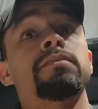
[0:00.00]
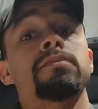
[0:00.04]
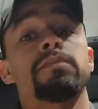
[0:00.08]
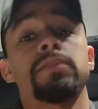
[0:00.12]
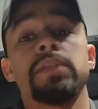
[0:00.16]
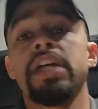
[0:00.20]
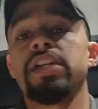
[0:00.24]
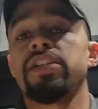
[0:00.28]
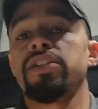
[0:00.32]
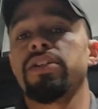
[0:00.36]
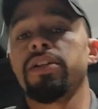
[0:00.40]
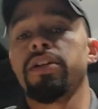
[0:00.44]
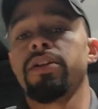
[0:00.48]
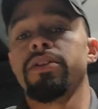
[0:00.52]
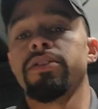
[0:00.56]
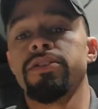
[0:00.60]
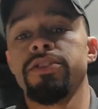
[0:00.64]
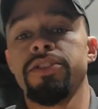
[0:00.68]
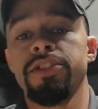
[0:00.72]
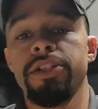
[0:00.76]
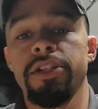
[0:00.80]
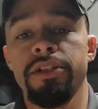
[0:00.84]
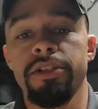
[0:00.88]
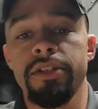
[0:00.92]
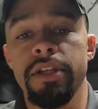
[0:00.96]
Actually, go ahead and
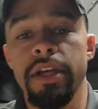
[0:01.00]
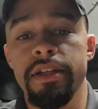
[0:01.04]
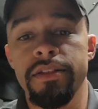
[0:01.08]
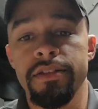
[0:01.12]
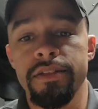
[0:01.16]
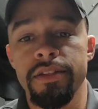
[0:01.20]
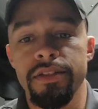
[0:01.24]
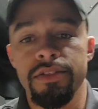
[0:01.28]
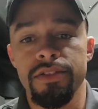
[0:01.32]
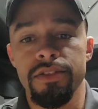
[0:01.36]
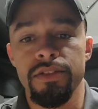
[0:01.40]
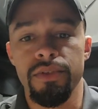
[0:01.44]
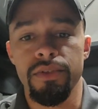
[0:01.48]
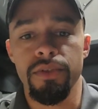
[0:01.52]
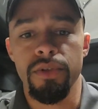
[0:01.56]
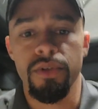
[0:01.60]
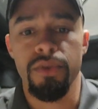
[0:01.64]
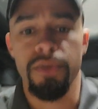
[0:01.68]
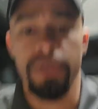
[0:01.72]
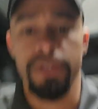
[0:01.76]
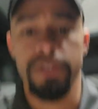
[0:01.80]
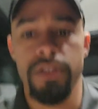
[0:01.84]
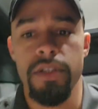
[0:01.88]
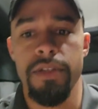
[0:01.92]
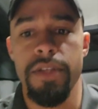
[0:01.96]
show you guys this too real
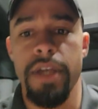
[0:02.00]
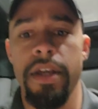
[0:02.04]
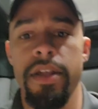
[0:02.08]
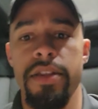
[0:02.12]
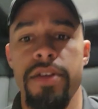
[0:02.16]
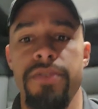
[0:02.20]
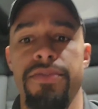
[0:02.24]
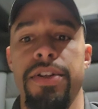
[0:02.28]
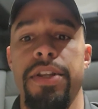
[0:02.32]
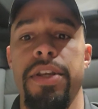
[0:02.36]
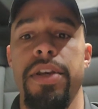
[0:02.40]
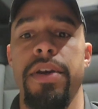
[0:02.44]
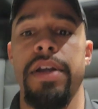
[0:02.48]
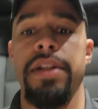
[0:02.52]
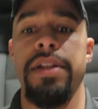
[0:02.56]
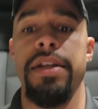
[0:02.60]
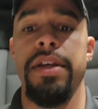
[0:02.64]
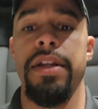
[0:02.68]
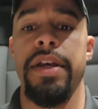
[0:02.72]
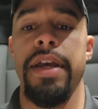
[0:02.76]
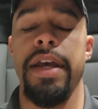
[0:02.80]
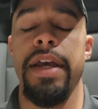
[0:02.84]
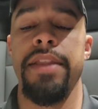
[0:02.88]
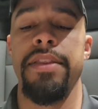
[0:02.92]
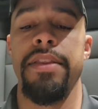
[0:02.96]
quick. So the other video I did,
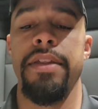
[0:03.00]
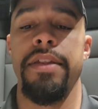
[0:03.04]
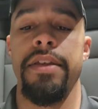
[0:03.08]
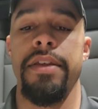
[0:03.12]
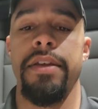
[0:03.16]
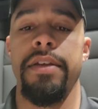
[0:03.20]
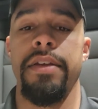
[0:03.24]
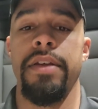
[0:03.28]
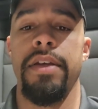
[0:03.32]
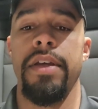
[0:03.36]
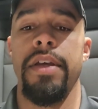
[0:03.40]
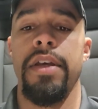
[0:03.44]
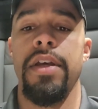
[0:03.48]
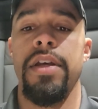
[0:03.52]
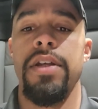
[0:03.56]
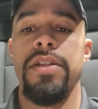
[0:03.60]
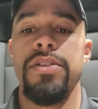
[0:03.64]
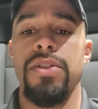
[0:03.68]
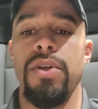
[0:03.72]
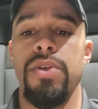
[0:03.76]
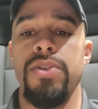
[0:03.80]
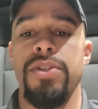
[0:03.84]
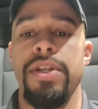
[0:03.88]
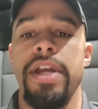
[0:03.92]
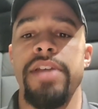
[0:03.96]

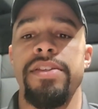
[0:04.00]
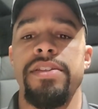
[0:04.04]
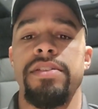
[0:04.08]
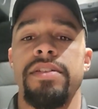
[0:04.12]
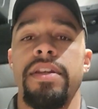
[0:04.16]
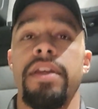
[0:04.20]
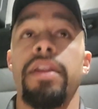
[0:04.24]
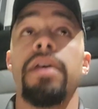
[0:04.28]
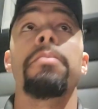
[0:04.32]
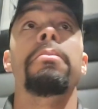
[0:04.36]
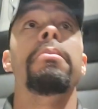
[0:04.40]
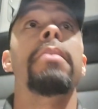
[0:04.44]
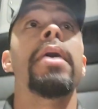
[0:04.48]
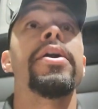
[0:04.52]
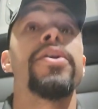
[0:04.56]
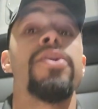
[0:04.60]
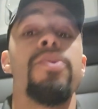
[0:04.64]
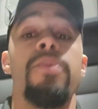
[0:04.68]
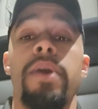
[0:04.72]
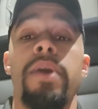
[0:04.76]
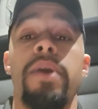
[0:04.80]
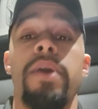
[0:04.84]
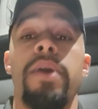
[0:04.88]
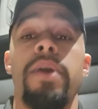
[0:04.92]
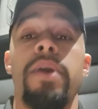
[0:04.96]
told you guys I was getting a
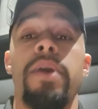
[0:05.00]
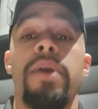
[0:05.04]
microwave and